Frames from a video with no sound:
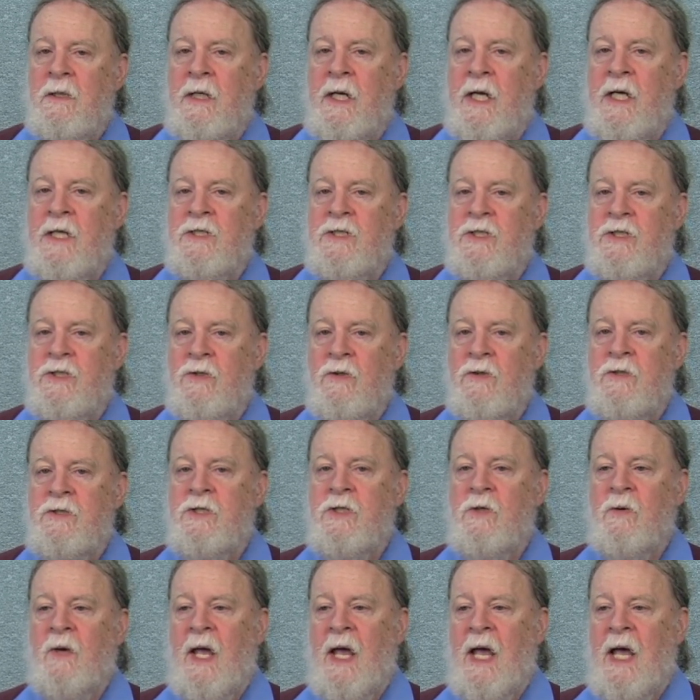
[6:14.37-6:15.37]
it stood
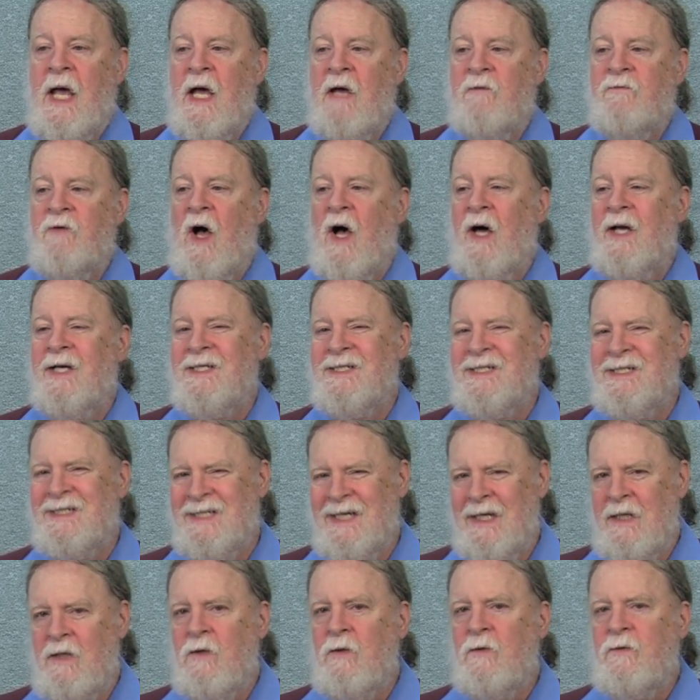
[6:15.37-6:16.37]
to have on a
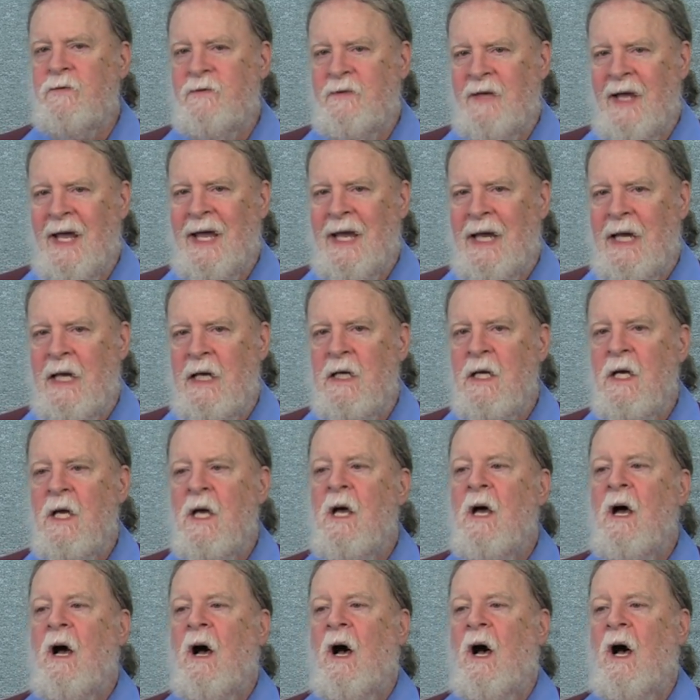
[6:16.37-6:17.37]
single day
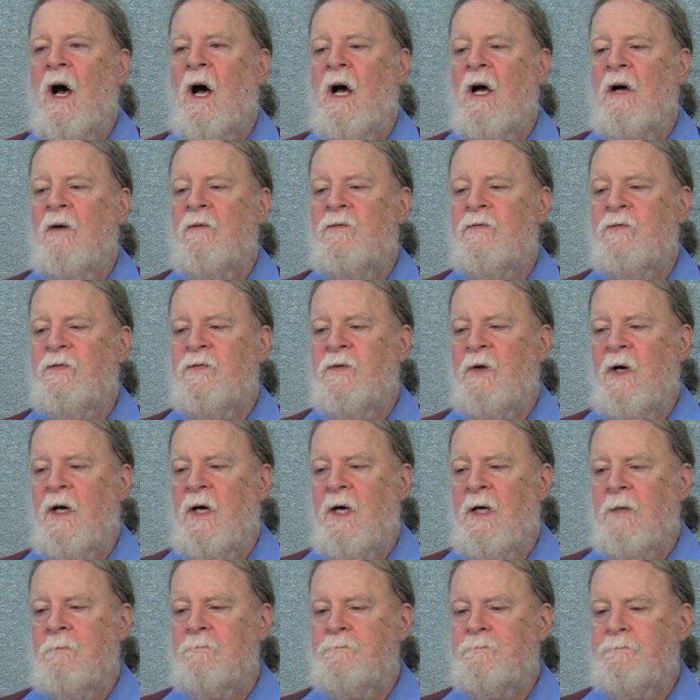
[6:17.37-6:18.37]
of
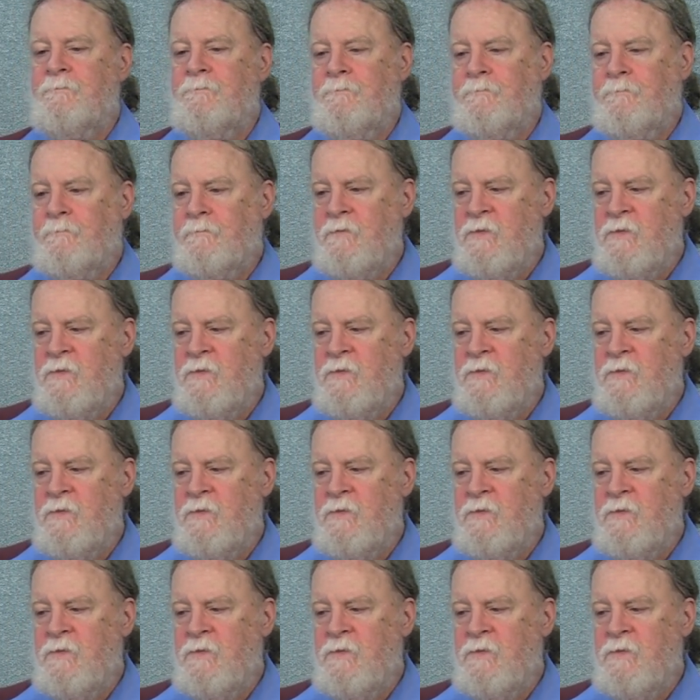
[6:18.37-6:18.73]
um,